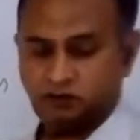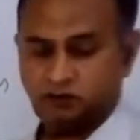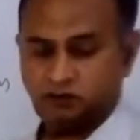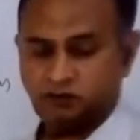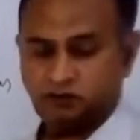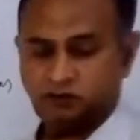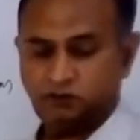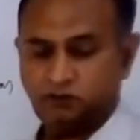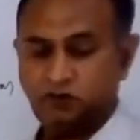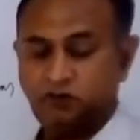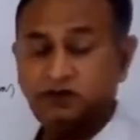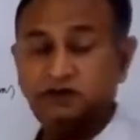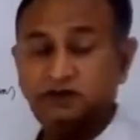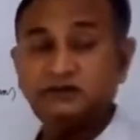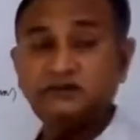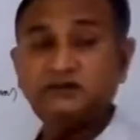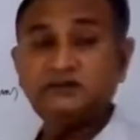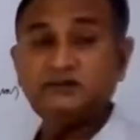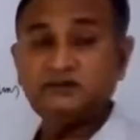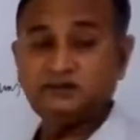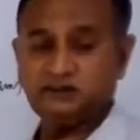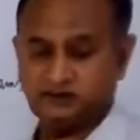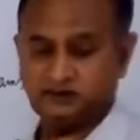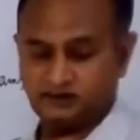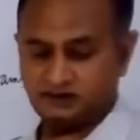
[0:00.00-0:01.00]
what
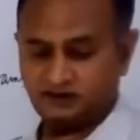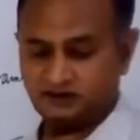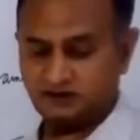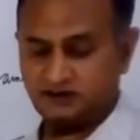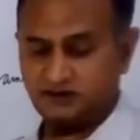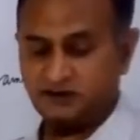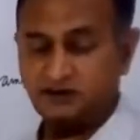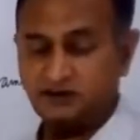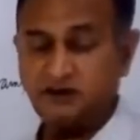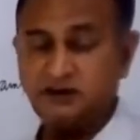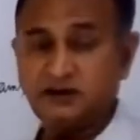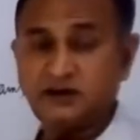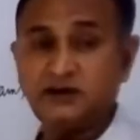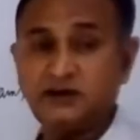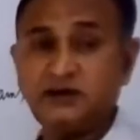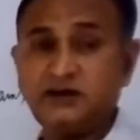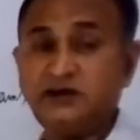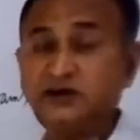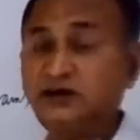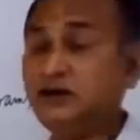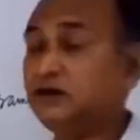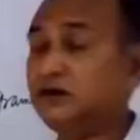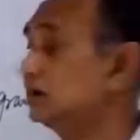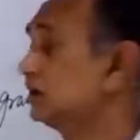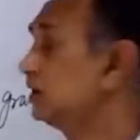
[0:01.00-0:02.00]
is
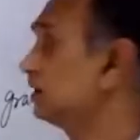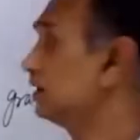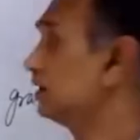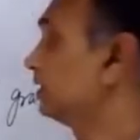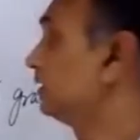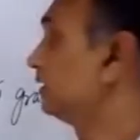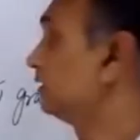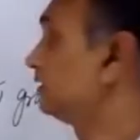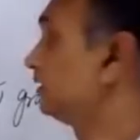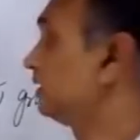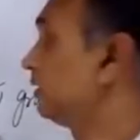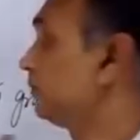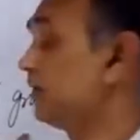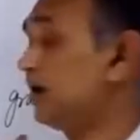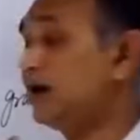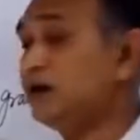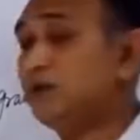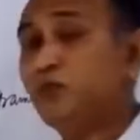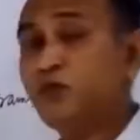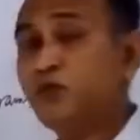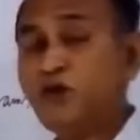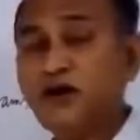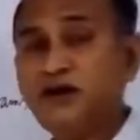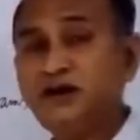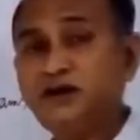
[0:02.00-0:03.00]
the main
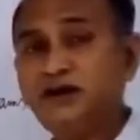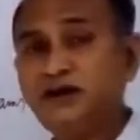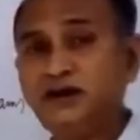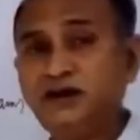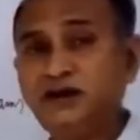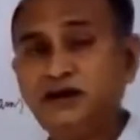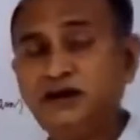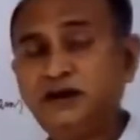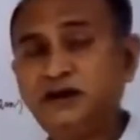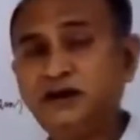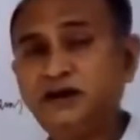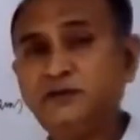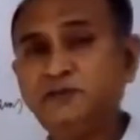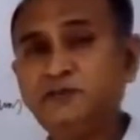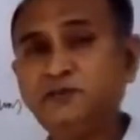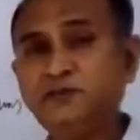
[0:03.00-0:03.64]
point here?